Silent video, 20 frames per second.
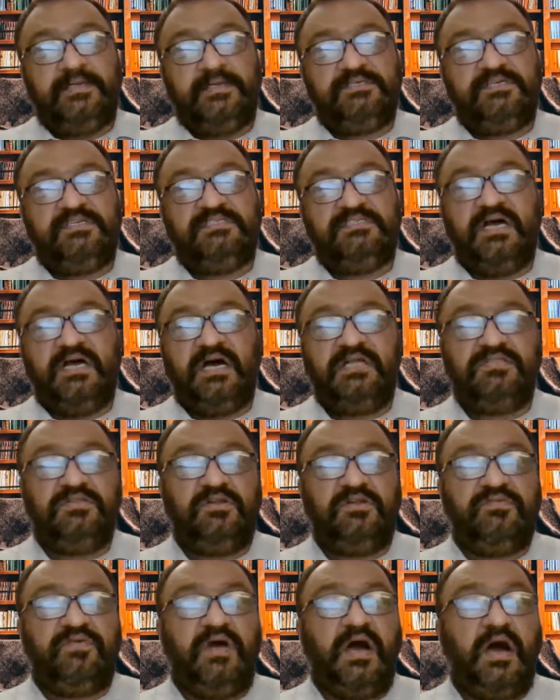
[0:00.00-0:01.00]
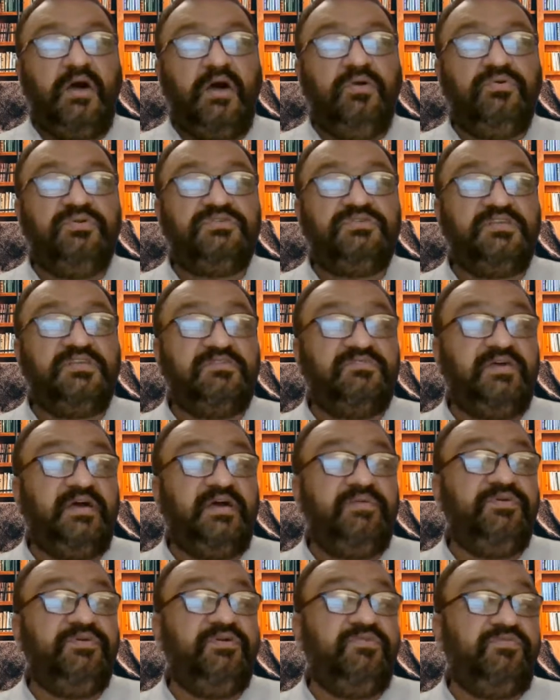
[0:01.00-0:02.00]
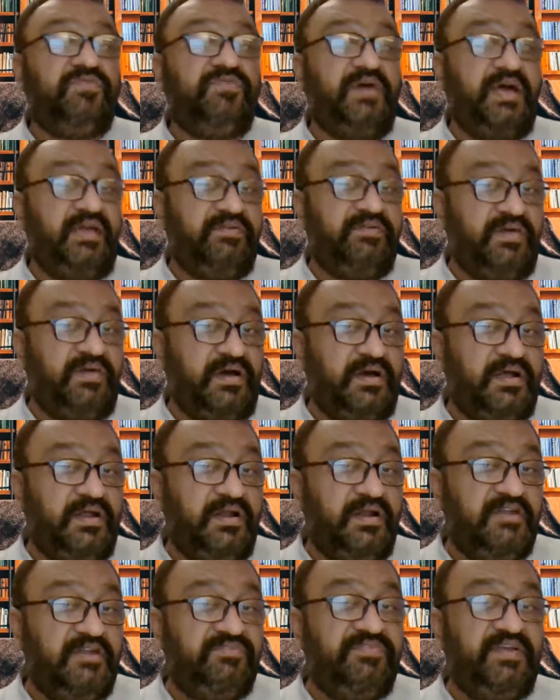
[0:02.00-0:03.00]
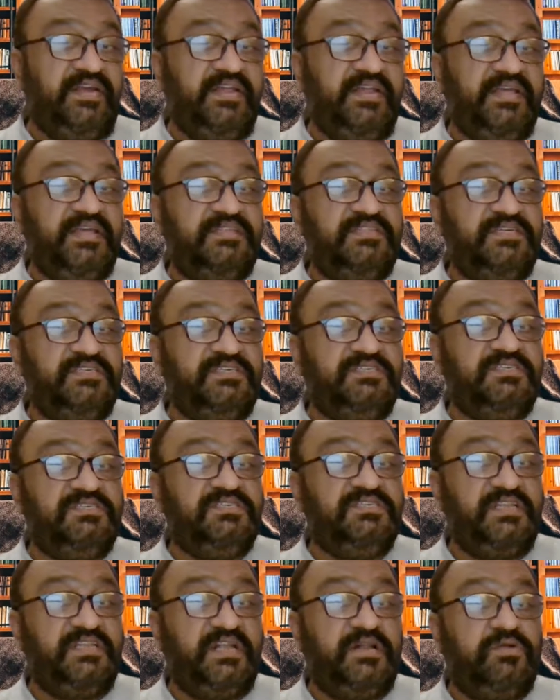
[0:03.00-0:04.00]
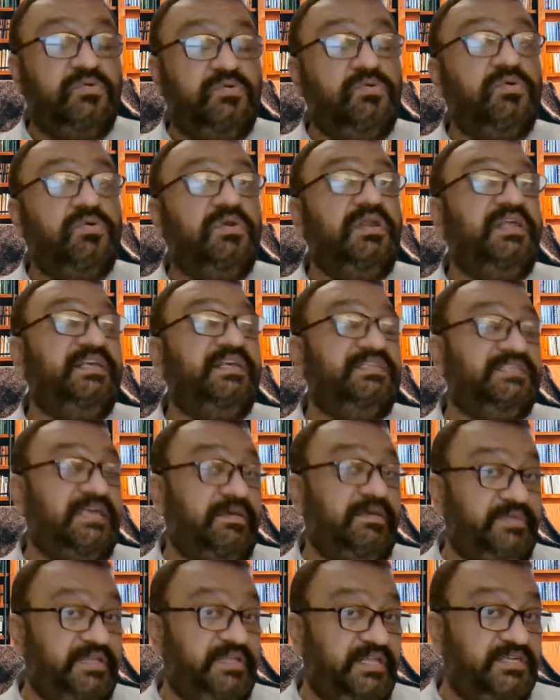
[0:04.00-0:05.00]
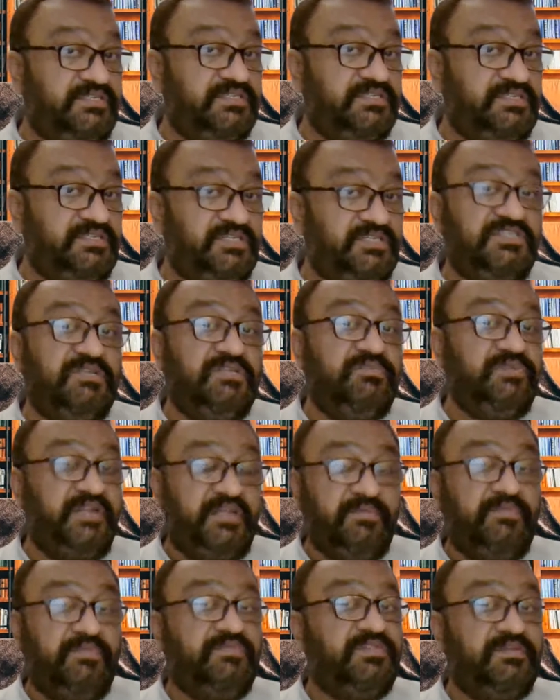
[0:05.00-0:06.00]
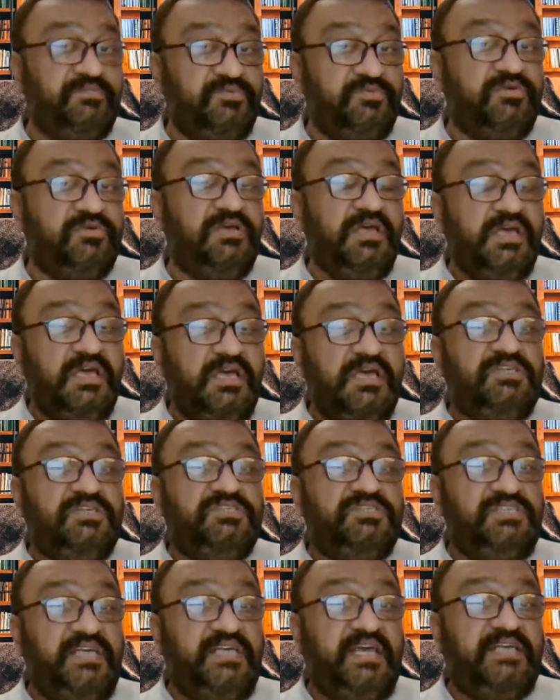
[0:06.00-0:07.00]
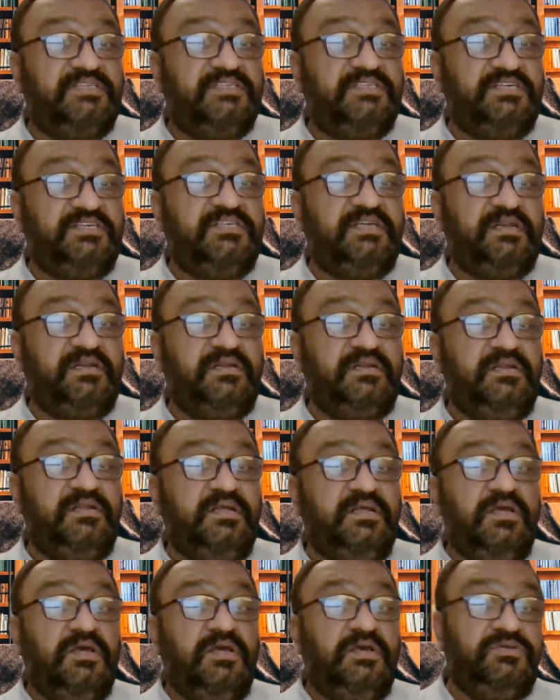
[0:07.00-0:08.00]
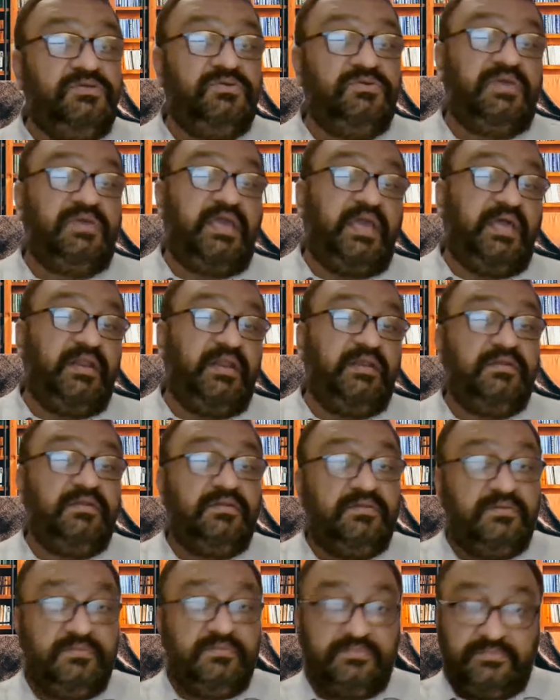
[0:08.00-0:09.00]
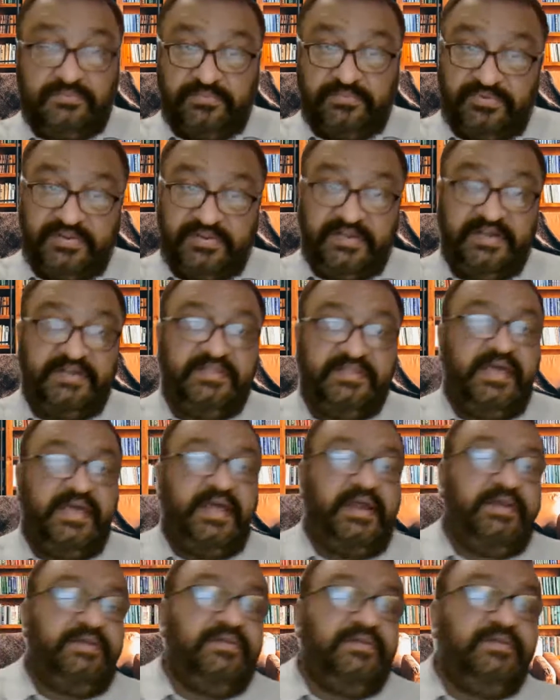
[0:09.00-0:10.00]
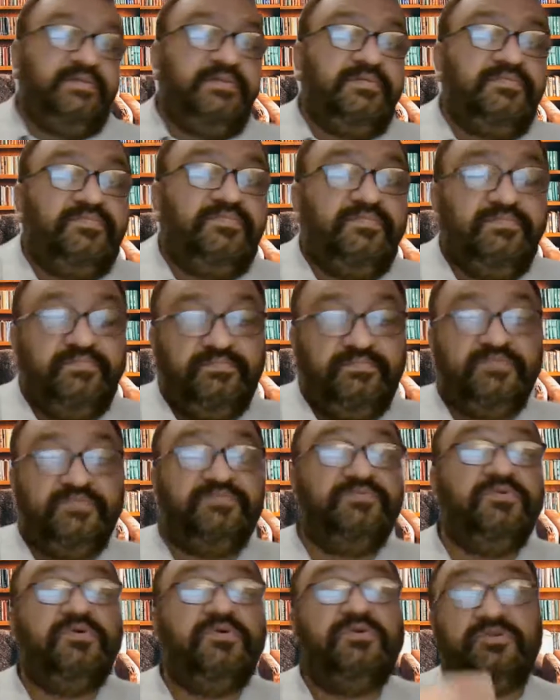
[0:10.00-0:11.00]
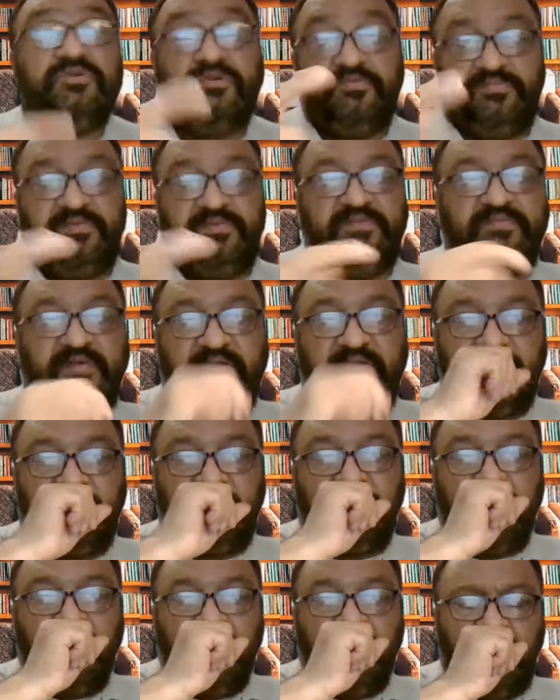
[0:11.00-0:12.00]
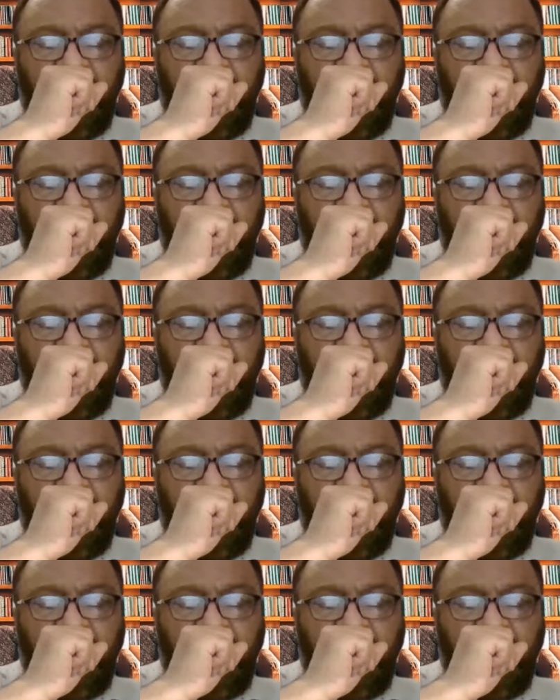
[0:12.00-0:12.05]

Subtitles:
She's the author of How to Survive Your Viva, Defending a Thesis in an Oral Examination. This is the name of the book she has written. You can read that before your pre-viva.